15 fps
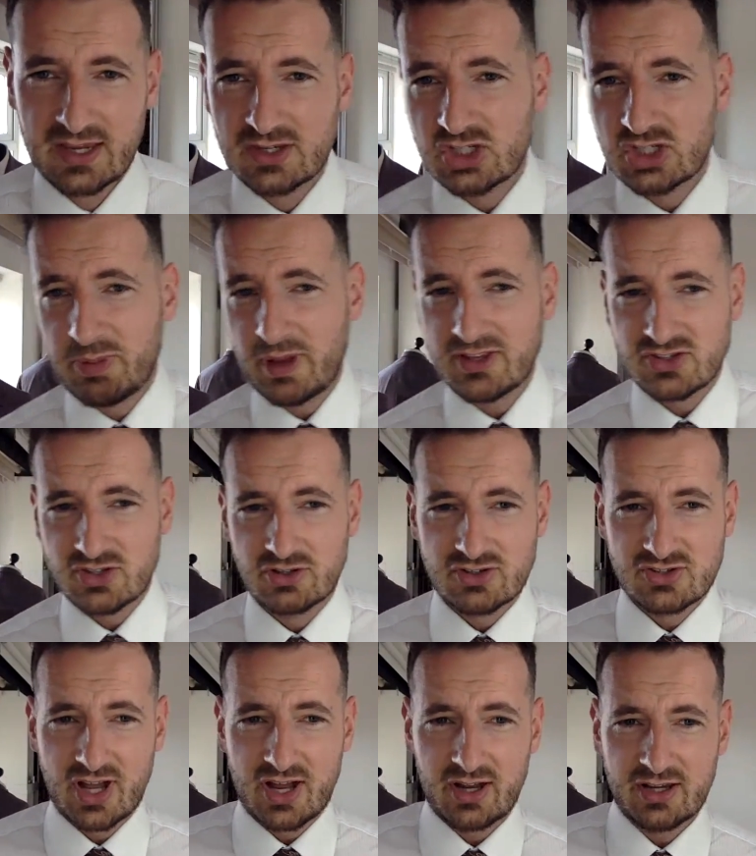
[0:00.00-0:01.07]
Spencer,
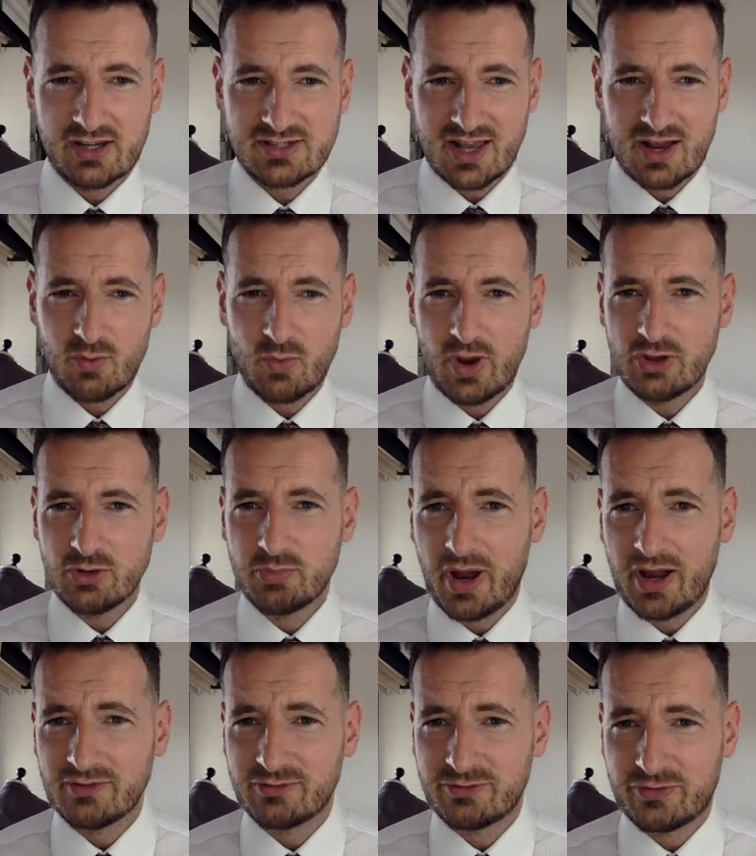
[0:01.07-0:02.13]
is that where you're
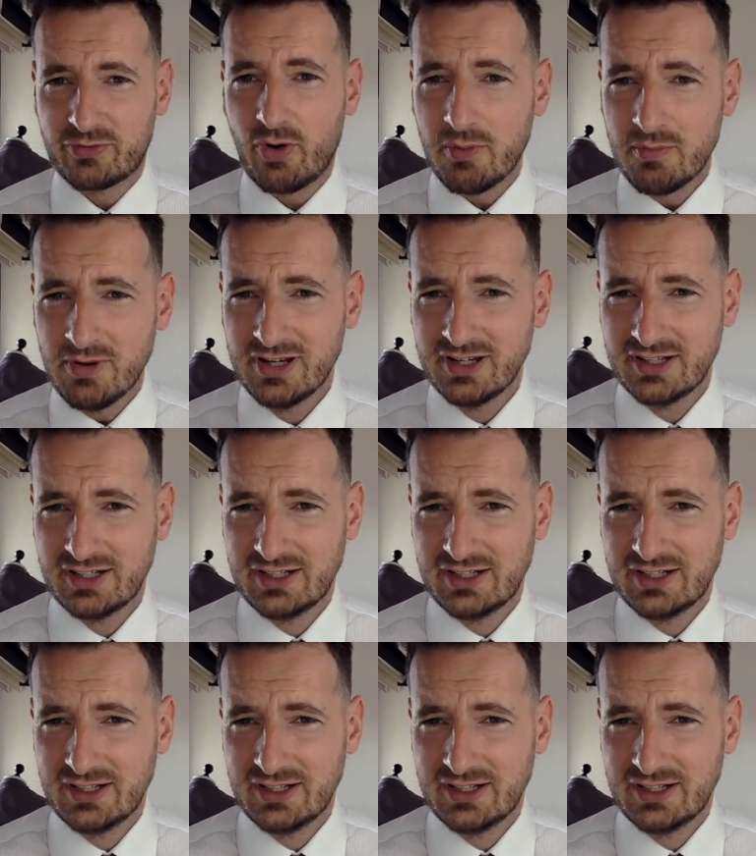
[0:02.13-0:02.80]
buying from?